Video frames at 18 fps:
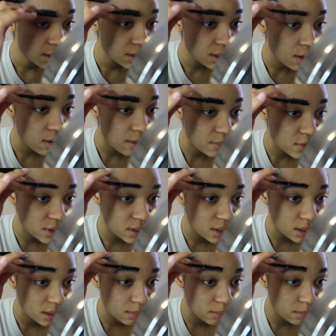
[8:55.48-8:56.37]
So I'm just
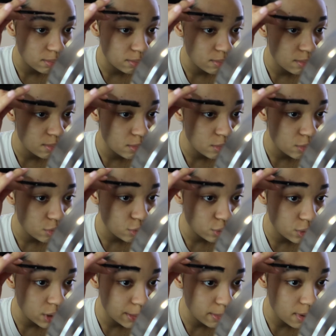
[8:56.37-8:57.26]
going to
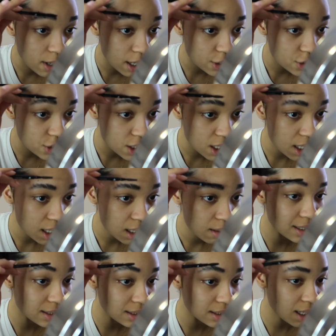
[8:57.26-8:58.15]
rebrush it.
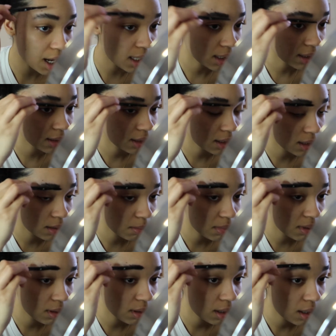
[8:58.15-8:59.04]
This is kind of going to
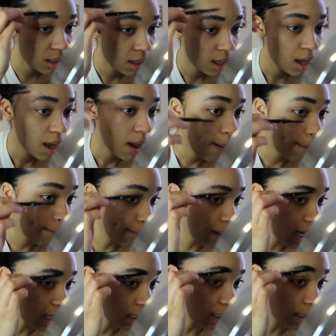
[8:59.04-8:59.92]
be
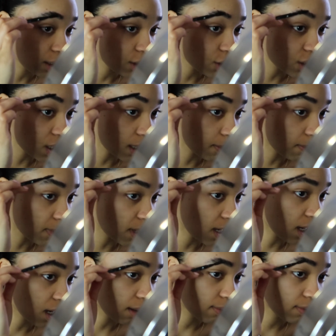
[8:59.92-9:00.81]
my like
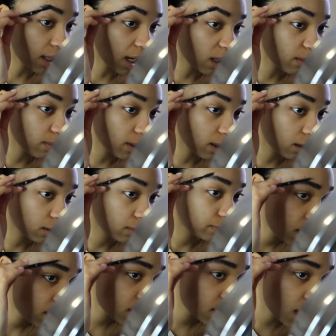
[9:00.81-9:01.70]
shaping of the eyebrow.
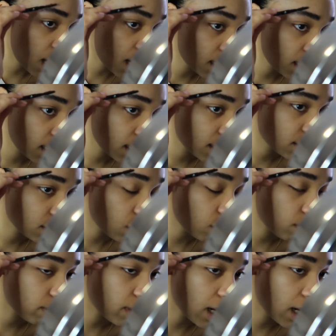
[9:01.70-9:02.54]
This is kind of like soap